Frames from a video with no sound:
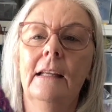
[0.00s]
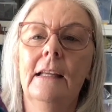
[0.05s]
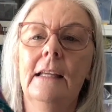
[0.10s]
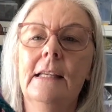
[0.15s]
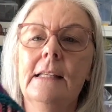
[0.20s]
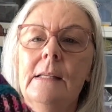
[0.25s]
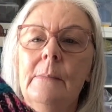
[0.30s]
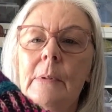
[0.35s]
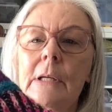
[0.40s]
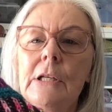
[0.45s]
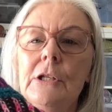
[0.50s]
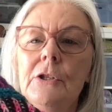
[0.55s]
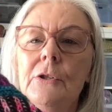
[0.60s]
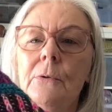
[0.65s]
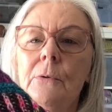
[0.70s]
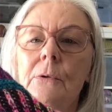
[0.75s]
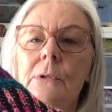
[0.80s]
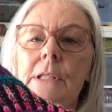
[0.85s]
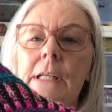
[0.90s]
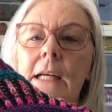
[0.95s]
is a bit
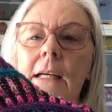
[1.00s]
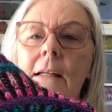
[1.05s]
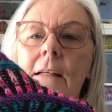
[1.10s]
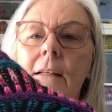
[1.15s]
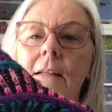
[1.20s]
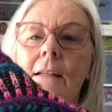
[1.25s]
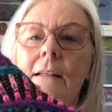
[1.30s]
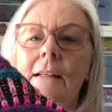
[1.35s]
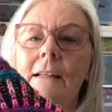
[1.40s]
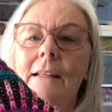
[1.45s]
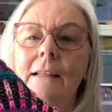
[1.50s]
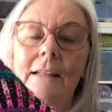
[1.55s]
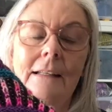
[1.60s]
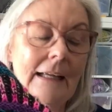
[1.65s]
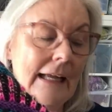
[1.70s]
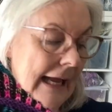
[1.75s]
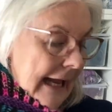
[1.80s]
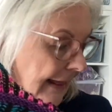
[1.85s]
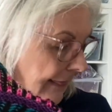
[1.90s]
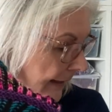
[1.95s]
shorter,
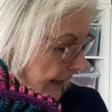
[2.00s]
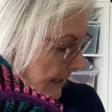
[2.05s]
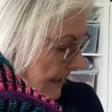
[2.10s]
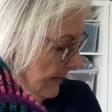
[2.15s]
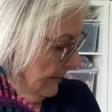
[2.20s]
and that's